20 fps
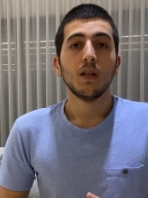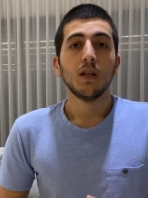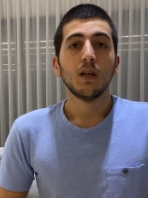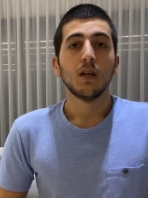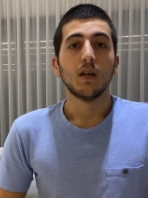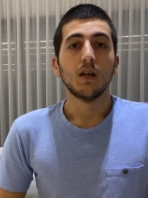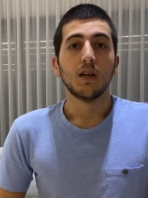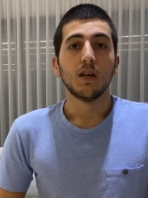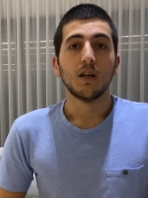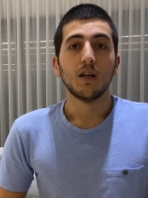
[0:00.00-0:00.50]

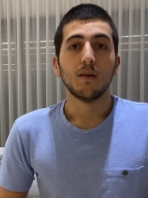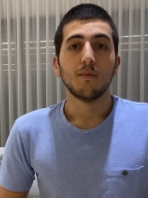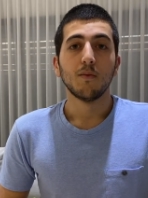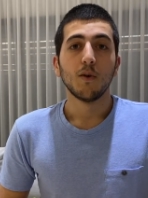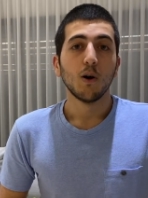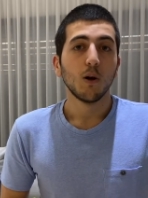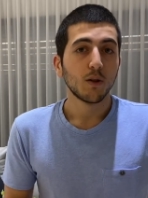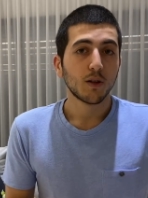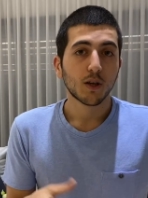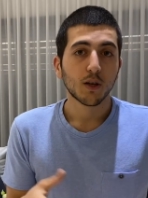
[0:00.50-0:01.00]

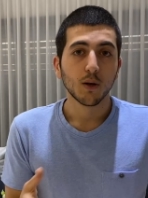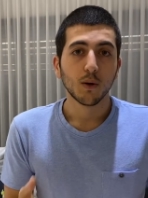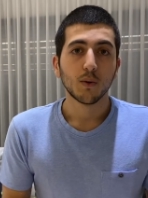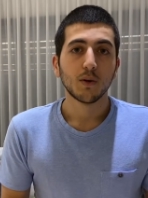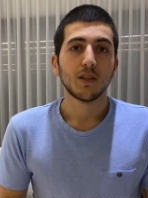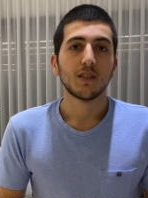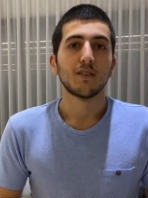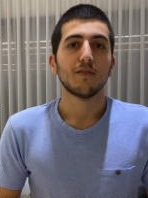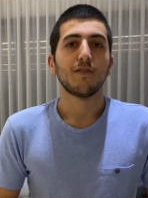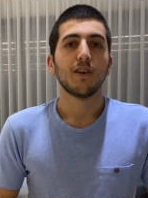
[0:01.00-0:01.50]
All the code
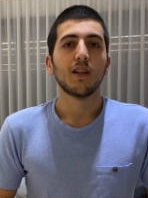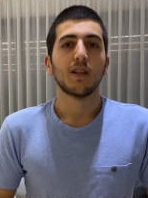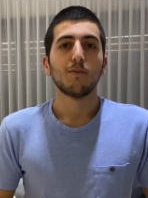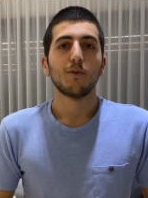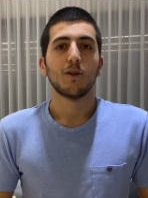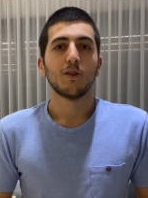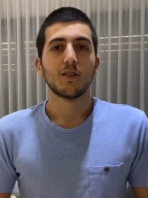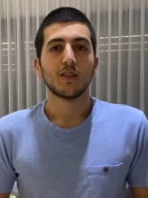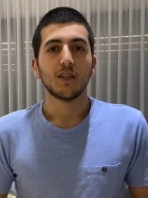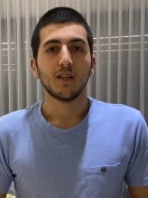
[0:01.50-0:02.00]
is available
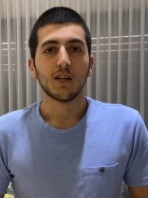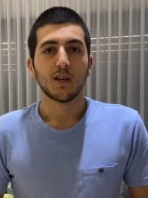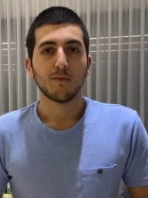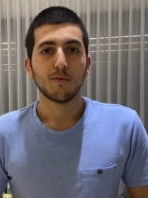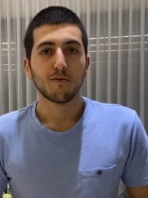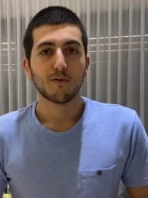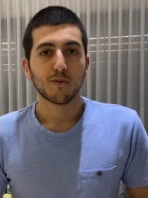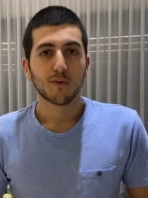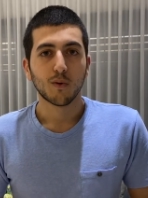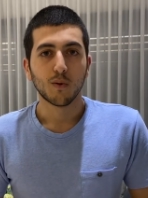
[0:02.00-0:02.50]
on GitHub,
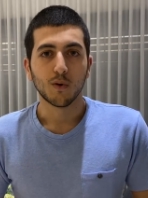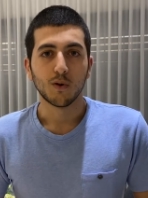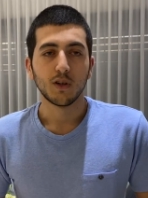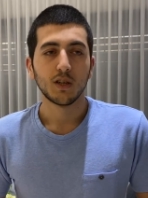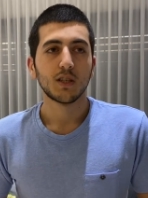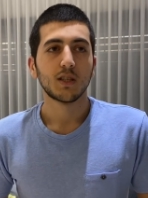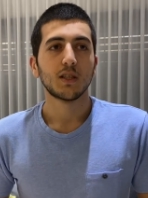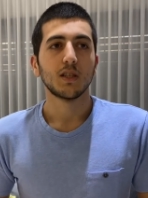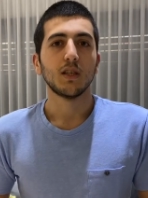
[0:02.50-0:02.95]
of course,